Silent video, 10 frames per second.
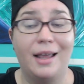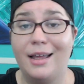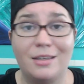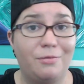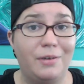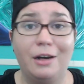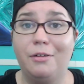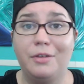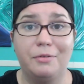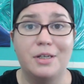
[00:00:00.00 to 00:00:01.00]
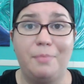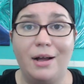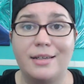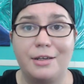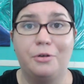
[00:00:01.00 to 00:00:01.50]
It's fear of the
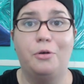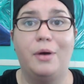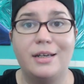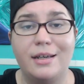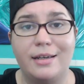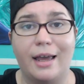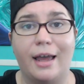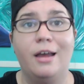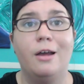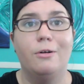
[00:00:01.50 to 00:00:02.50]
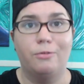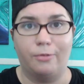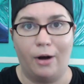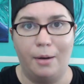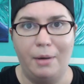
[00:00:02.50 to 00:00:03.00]
response that you're going to get
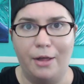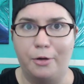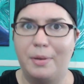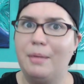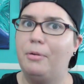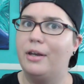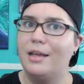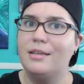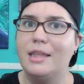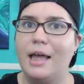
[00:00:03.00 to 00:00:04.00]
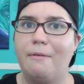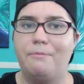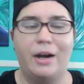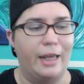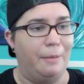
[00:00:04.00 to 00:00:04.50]
from other people. And isn't that
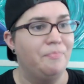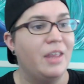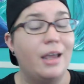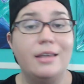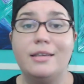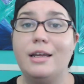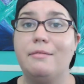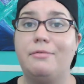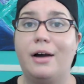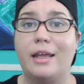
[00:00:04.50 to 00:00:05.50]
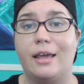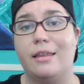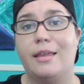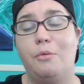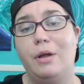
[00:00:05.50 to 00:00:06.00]
funny? Isn't it funny
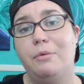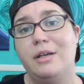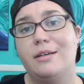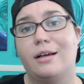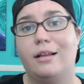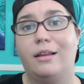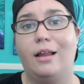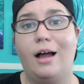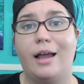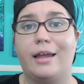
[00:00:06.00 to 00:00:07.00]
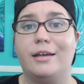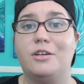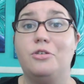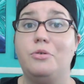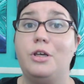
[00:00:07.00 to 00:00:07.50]
that we would decline
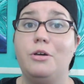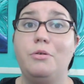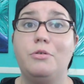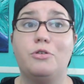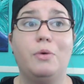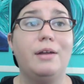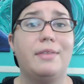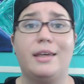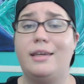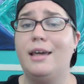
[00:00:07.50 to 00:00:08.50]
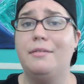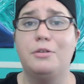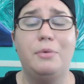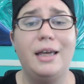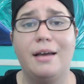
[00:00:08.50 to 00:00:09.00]
to use one of the gifts
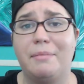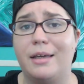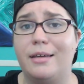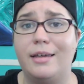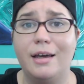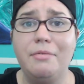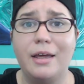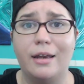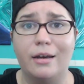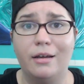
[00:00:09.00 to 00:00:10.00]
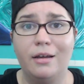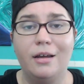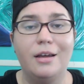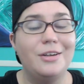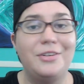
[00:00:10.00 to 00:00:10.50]
we have been given?
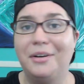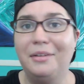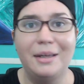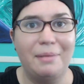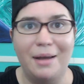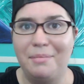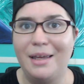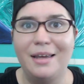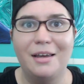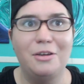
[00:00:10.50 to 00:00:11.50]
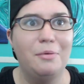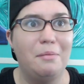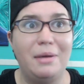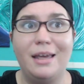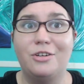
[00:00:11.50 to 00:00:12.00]
Surely by being a
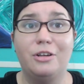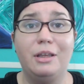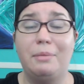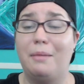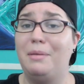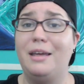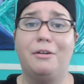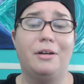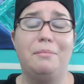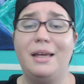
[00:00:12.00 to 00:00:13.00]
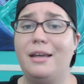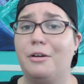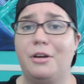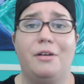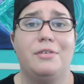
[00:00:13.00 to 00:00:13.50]
human being, surely by being
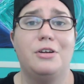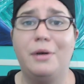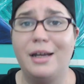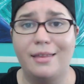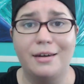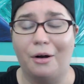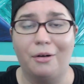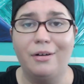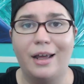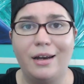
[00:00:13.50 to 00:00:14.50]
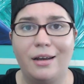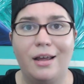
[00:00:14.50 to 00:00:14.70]
here, you don't have to do anything to earn it.